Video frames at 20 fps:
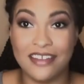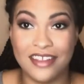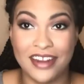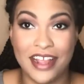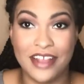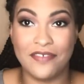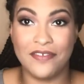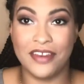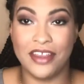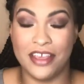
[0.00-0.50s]
on
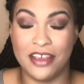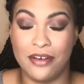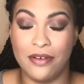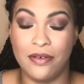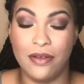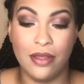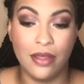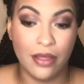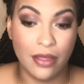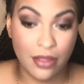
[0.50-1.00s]
today's video.
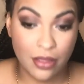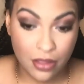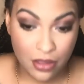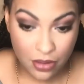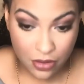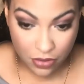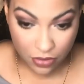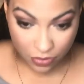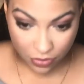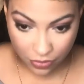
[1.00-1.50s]

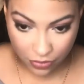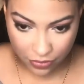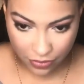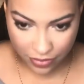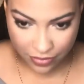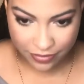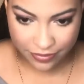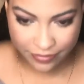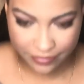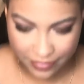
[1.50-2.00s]
Whew,
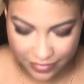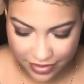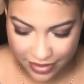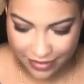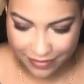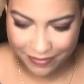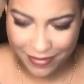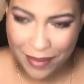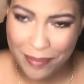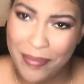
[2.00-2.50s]

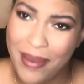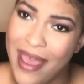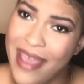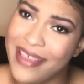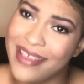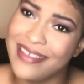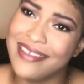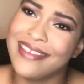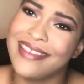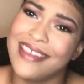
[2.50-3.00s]
my
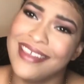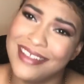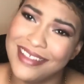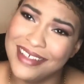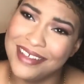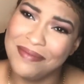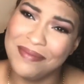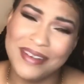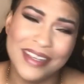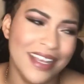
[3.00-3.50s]
back is
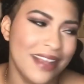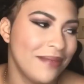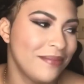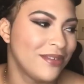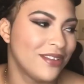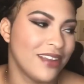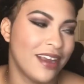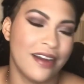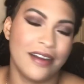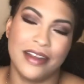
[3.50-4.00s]
killing me. I'm
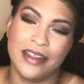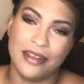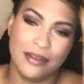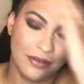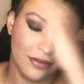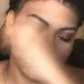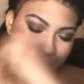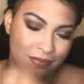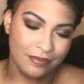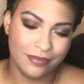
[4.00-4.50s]
sorry.
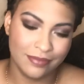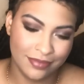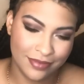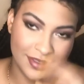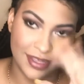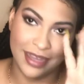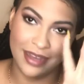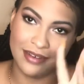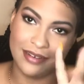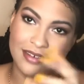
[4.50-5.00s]

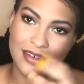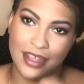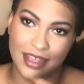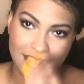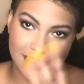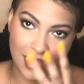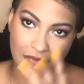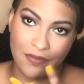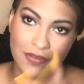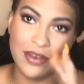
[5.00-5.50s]

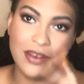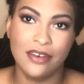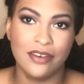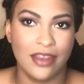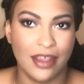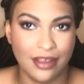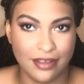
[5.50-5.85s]
Take seven.